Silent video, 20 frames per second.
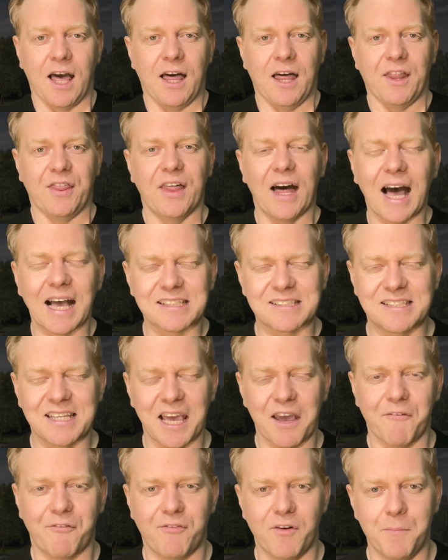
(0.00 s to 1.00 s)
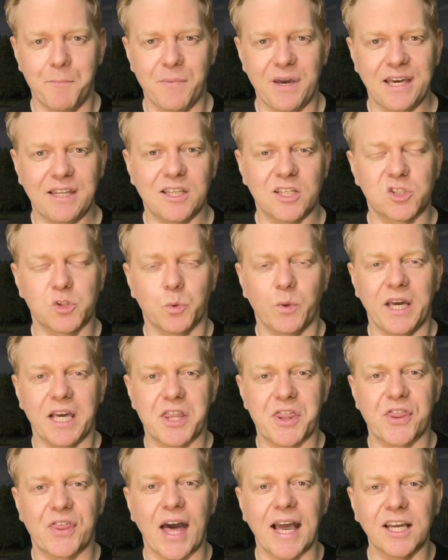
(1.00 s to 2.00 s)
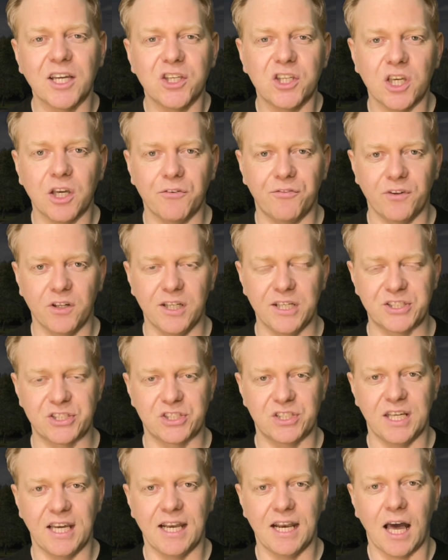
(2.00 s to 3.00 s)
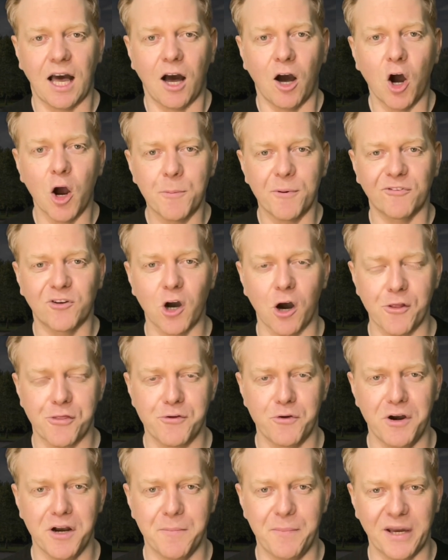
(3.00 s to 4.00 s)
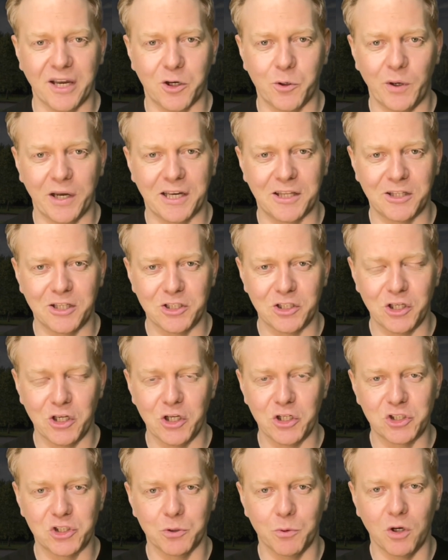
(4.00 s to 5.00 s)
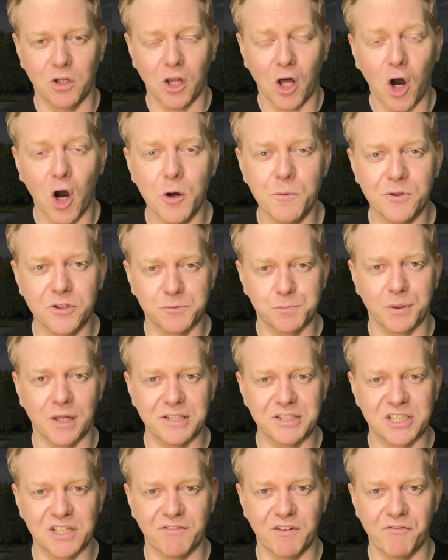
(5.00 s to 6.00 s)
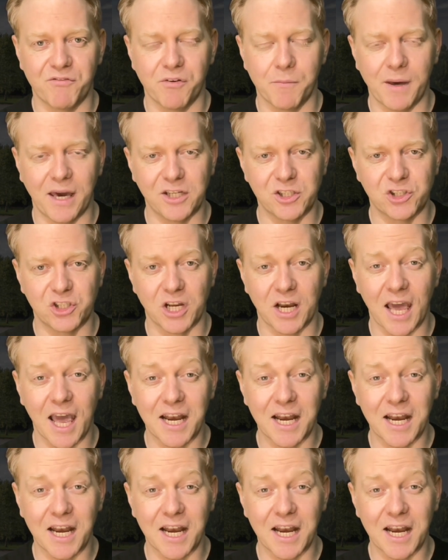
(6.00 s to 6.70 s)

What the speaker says: That's it from me this week. Thank you for listening. I hope I've got through it a bit quicker than usual. Hope there's plenty of information.